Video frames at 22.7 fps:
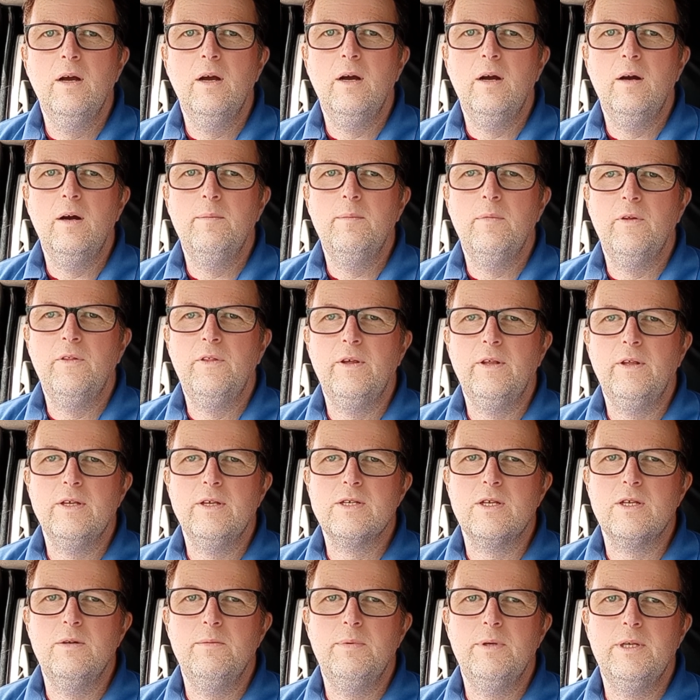I think that's
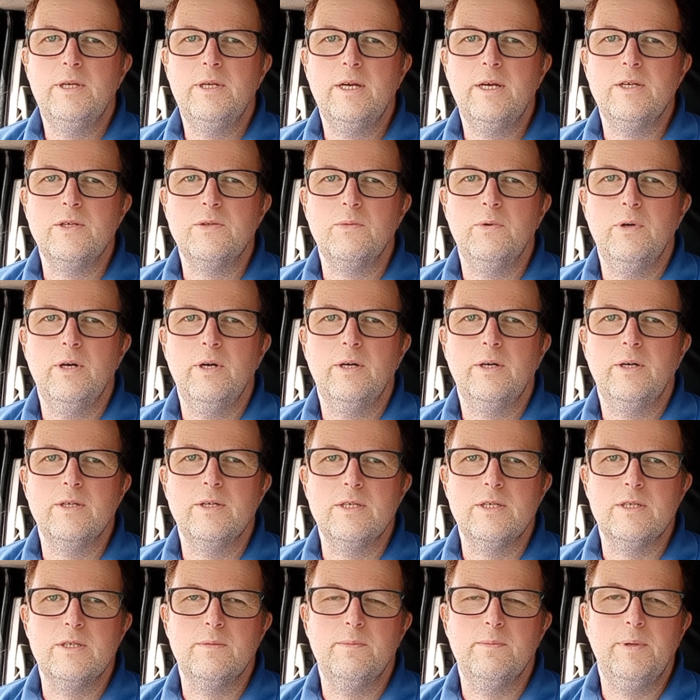going to be a day's work because
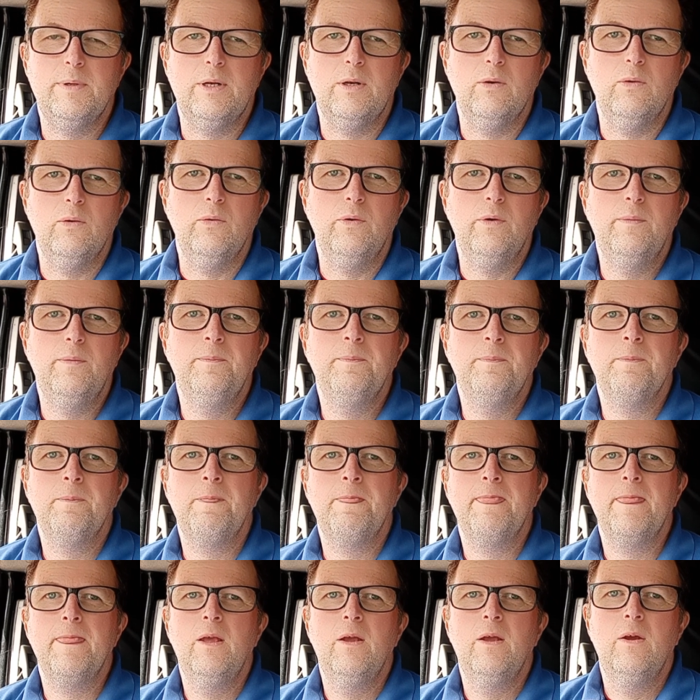it's a big lawn.
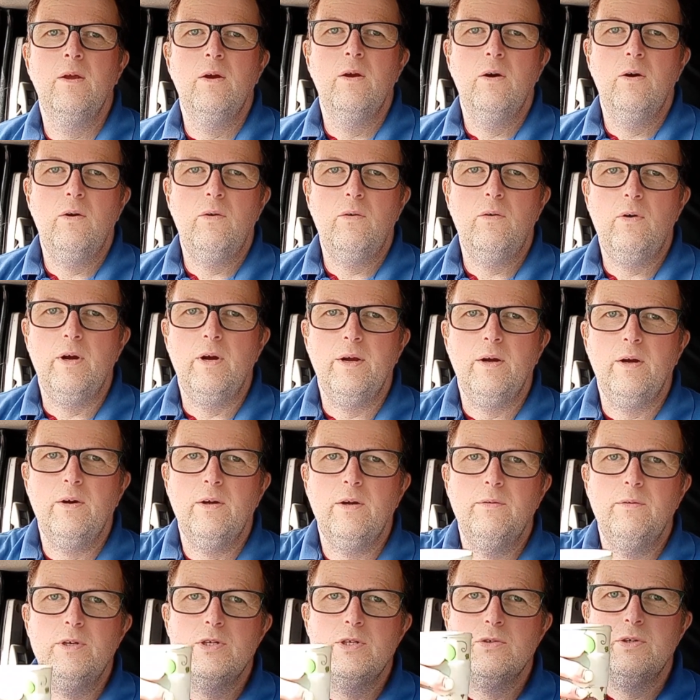Alright, I'm going
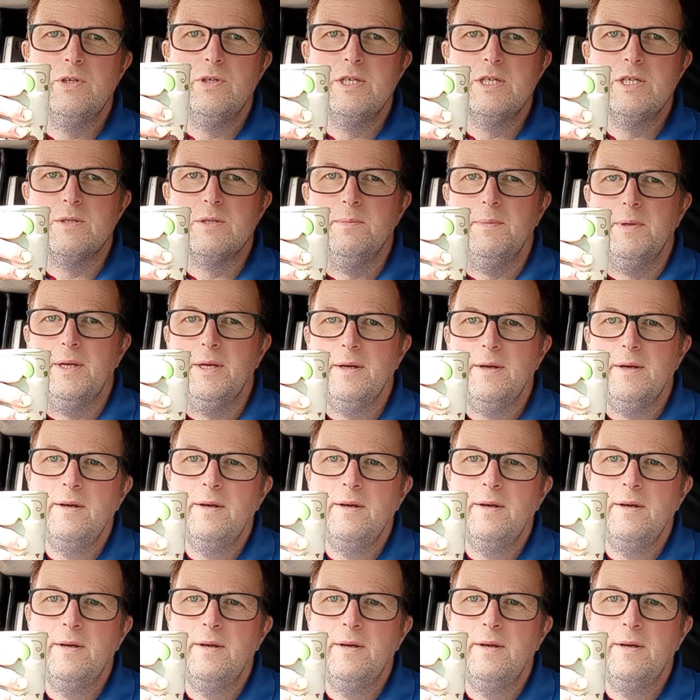to enjoy this a minute.